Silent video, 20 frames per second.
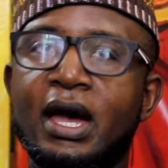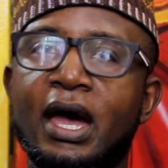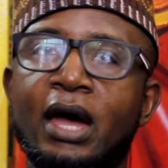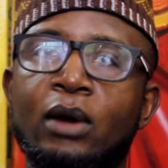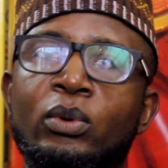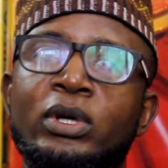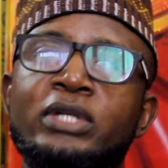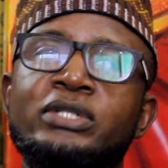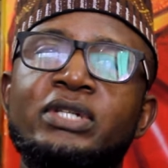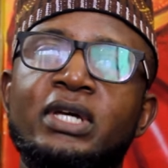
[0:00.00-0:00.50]
I
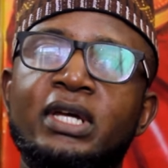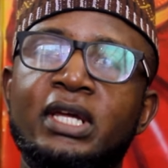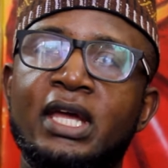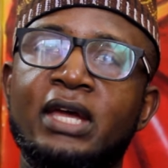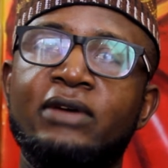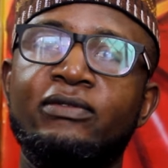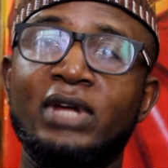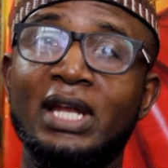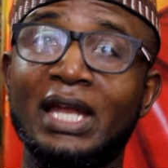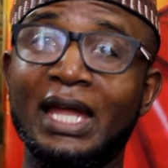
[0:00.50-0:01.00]
went and
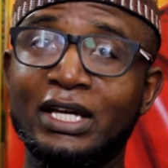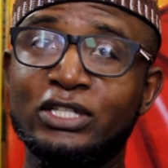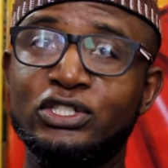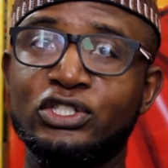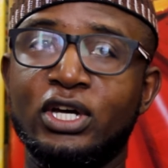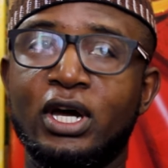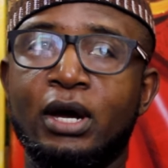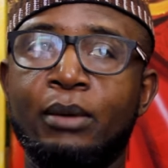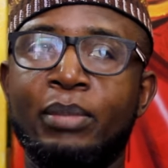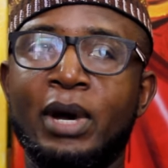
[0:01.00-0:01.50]
gave a
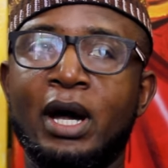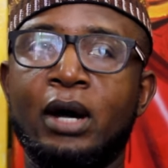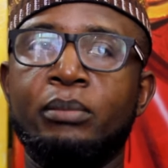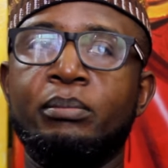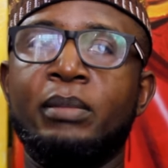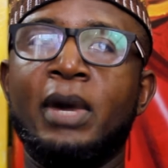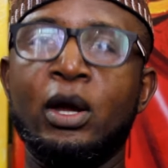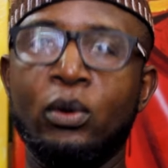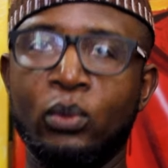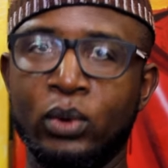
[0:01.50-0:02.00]
lecture
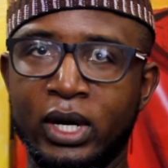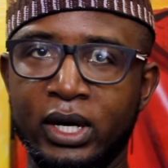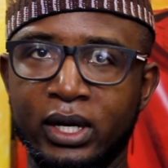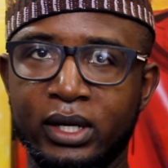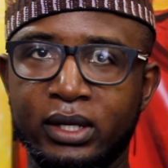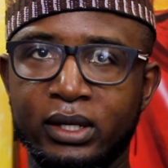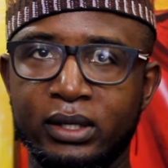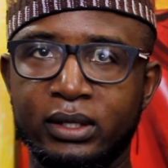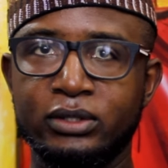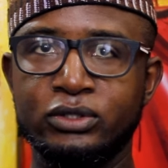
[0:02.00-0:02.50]
about my
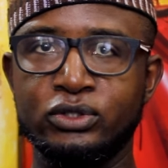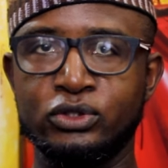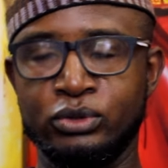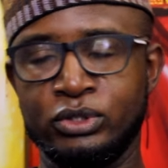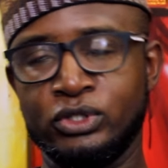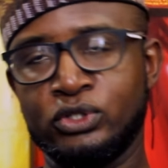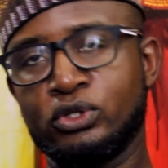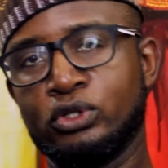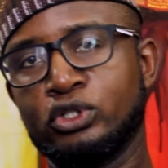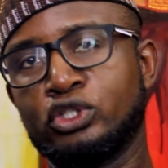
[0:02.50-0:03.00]
work
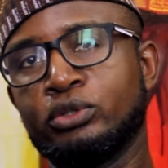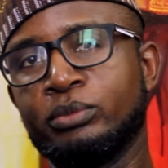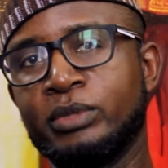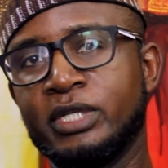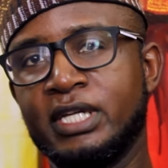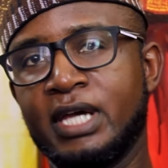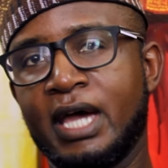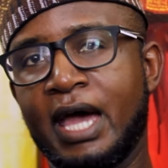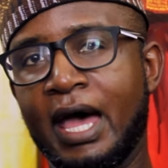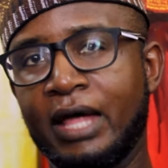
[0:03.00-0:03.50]
doing social
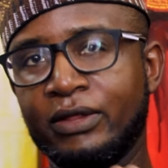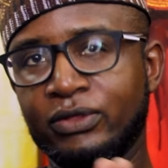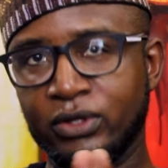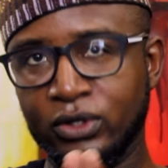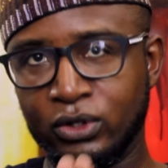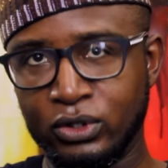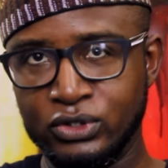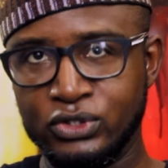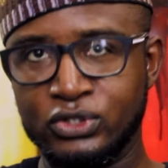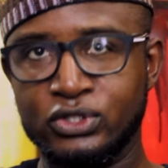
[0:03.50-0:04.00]
media at the
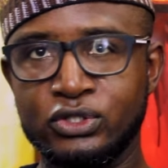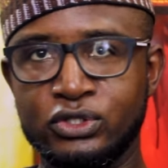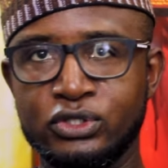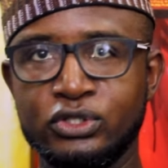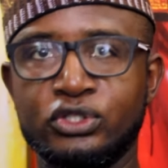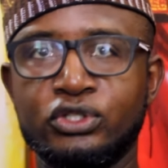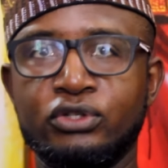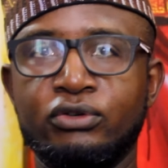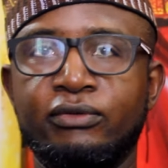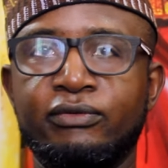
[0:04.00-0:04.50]

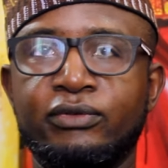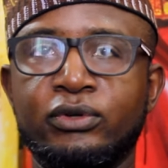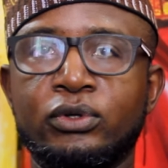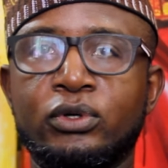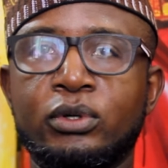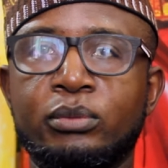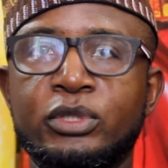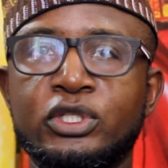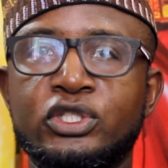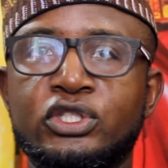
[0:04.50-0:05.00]
Constitution Review
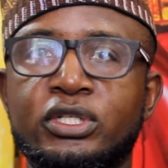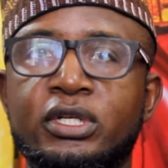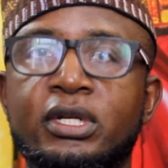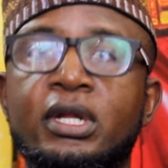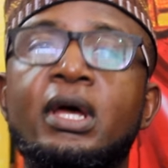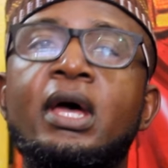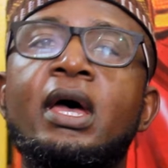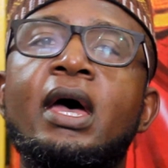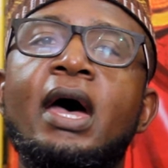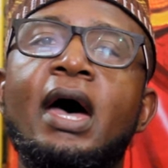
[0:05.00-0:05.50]

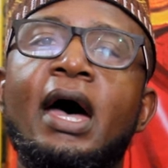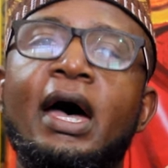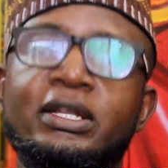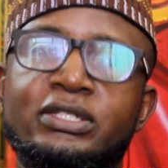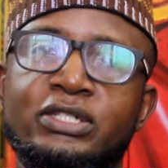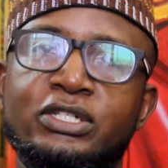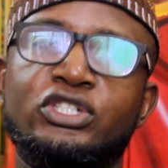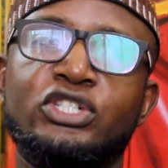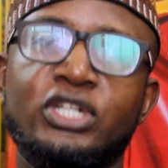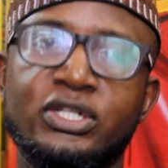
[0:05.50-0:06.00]
Commission
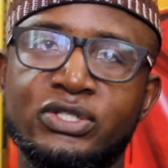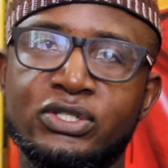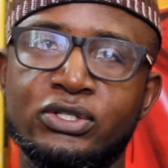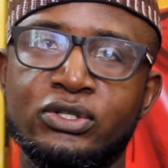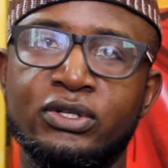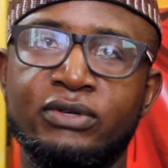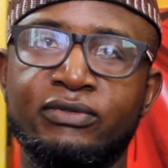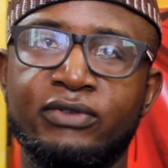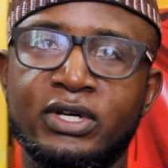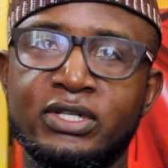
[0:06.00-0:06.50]
at Ashesi
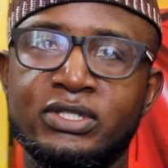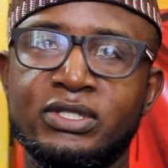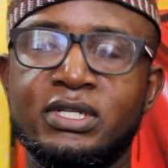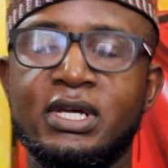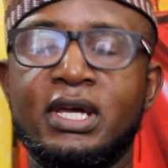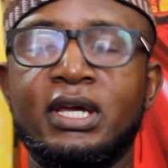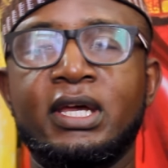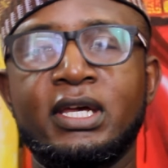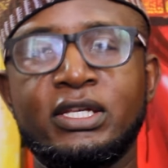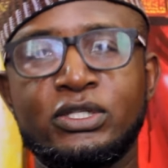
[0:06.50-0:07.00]
University.
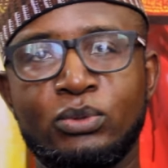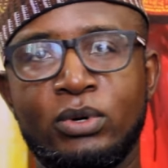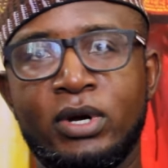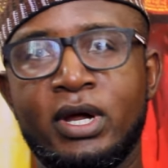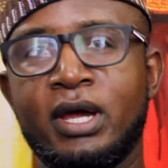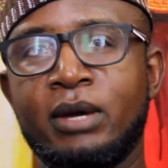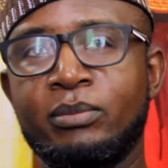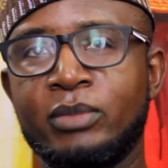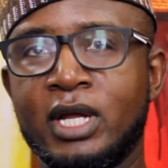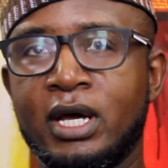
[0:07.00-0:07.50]
And guess where
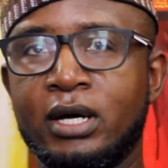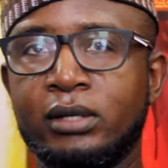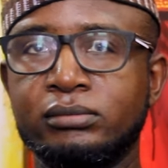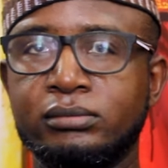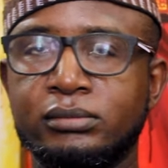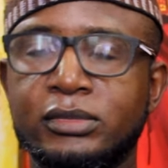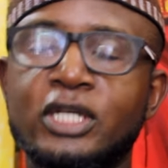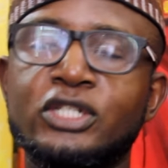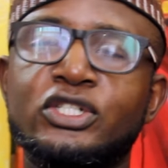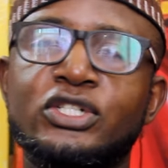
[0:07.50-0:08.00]
I am now?
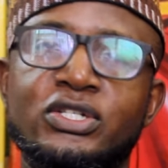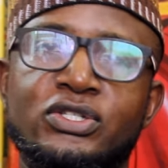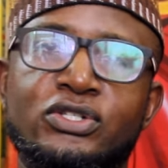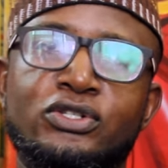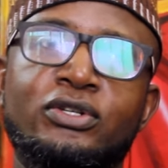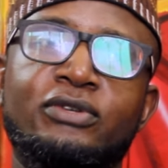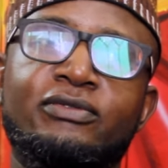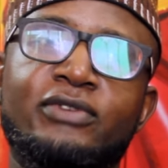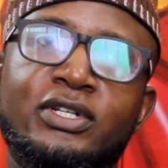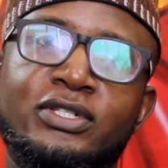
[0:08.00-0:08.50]
Ashesi
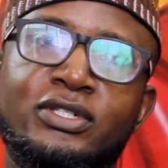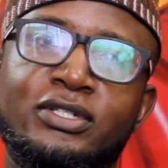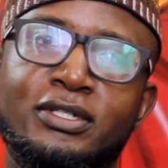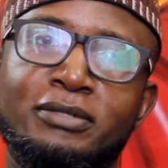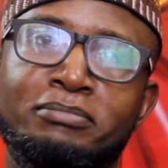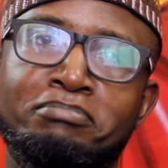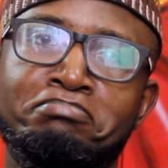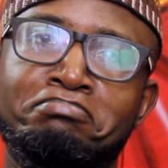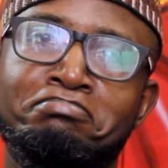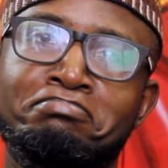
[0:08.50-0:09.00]

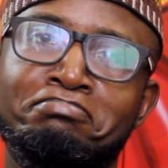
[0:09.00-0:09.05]
University.